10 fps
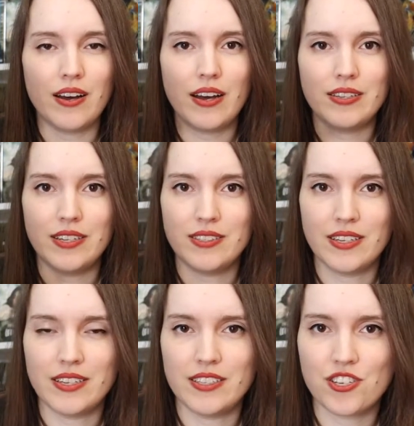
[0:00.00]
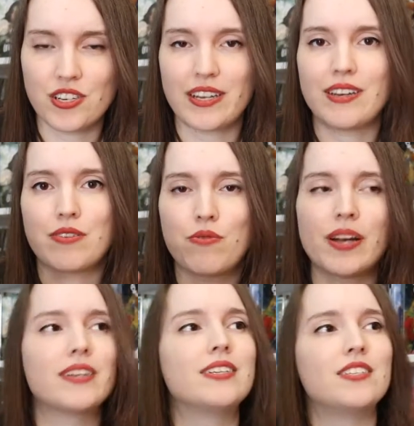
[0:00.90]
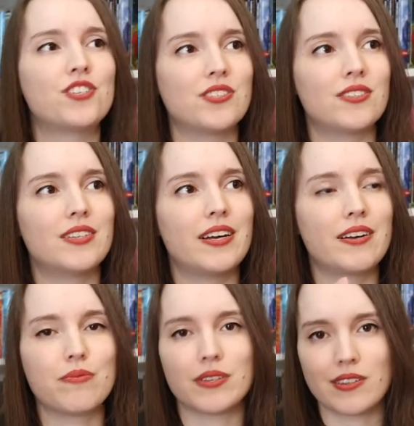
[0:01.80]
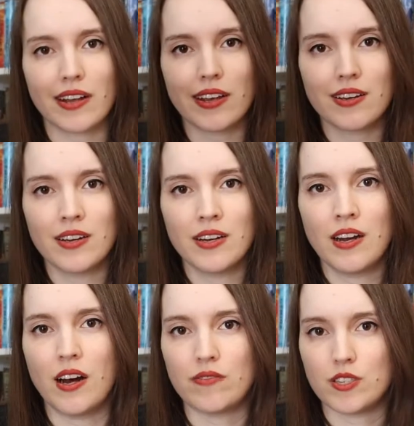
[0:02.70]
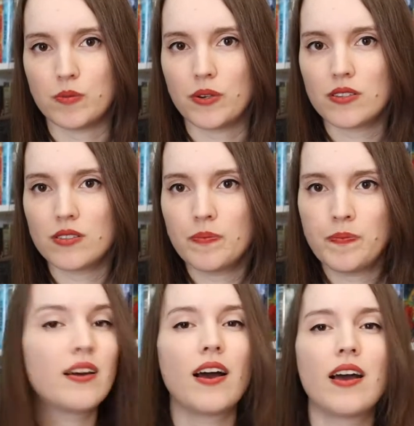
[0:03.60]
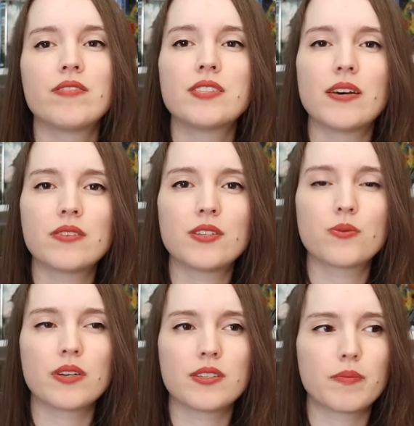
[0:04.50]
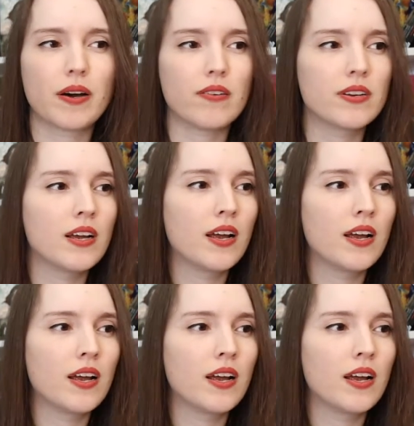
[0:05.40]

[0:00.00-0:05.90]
an edition, like acquiring editions that I really like of these books. I haven't said what this one is about.